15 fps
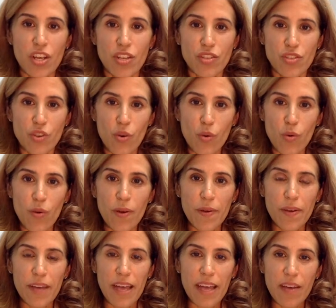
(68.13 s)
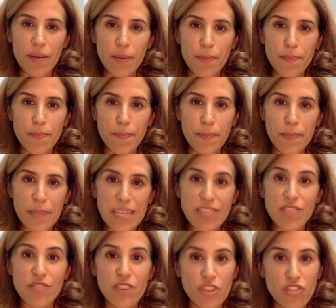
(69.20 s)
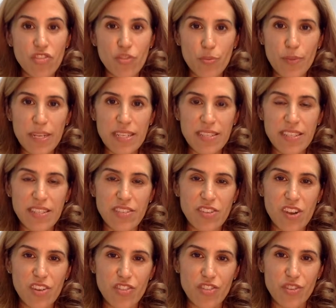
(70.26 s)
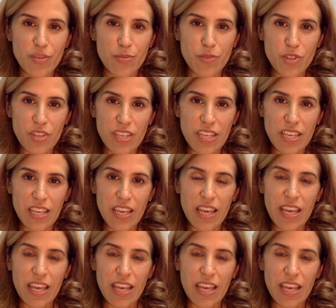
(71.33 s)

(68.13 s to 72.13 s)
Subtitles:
So as a functional medicine doctor, I'm looking